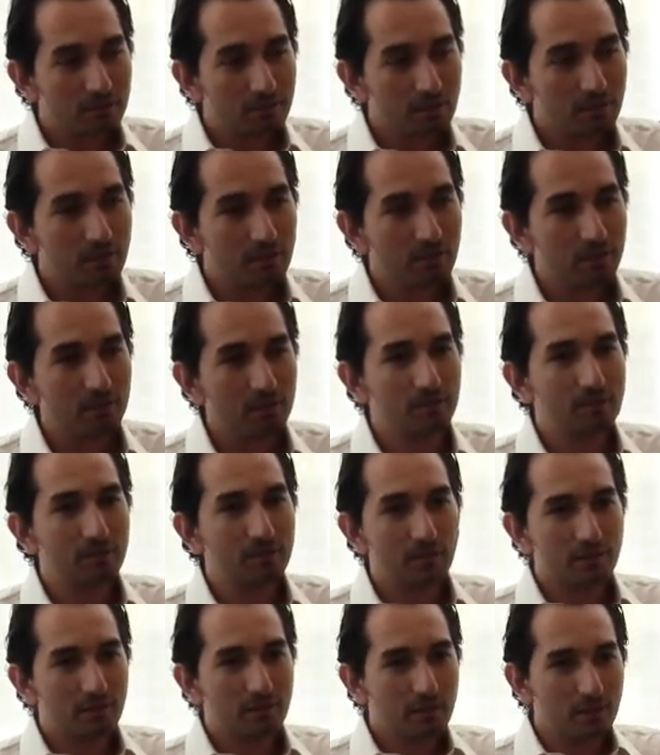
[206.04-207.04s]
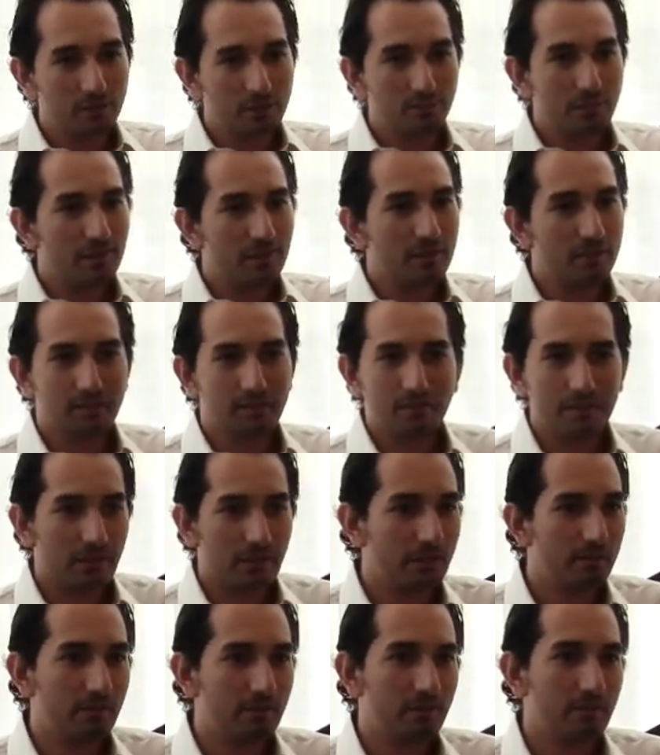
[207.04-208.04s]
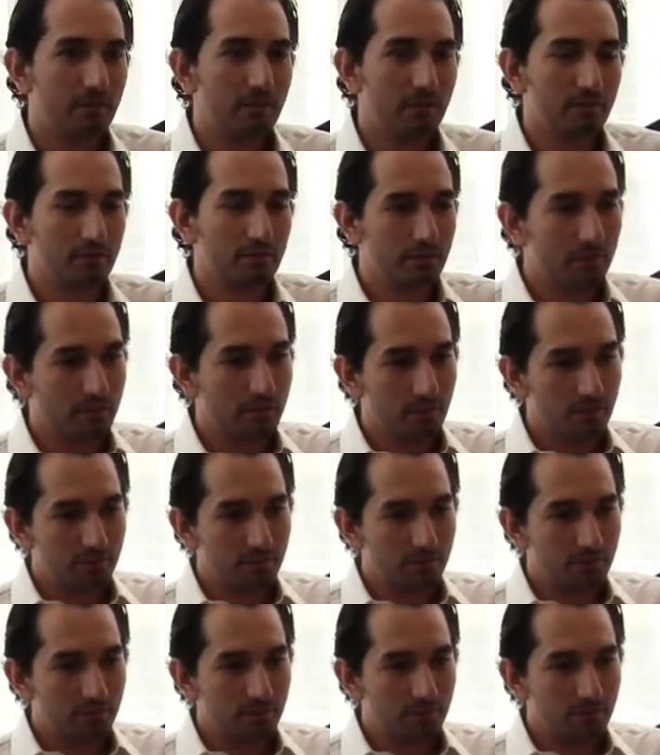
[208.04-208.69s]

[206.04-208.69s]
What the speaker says: I kind of make anything.